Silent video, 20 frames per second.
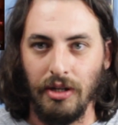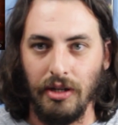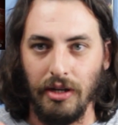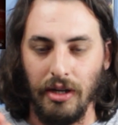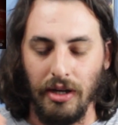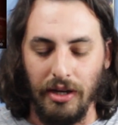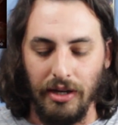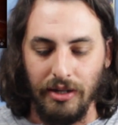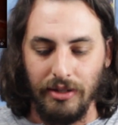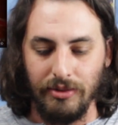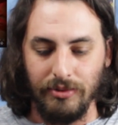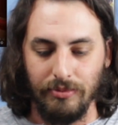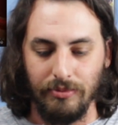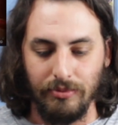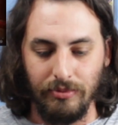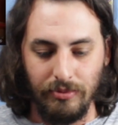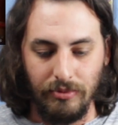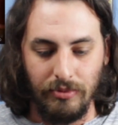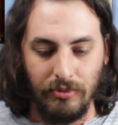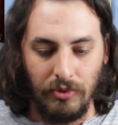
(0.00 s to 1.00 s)

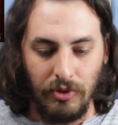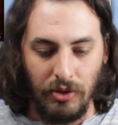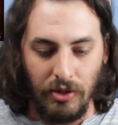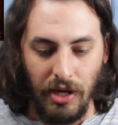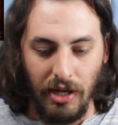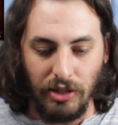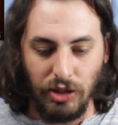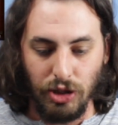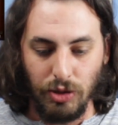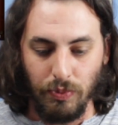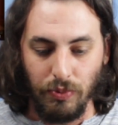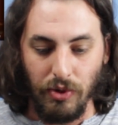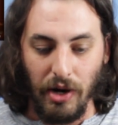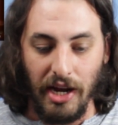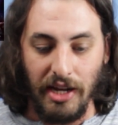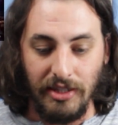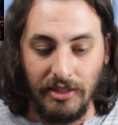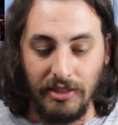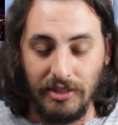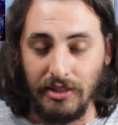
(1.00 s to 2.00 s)
you got
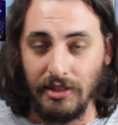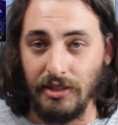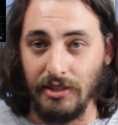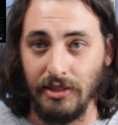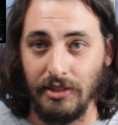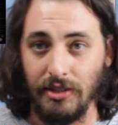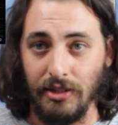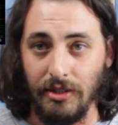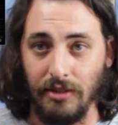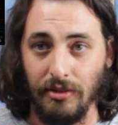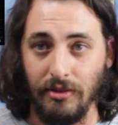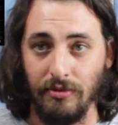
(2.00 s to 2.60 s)
sprites instead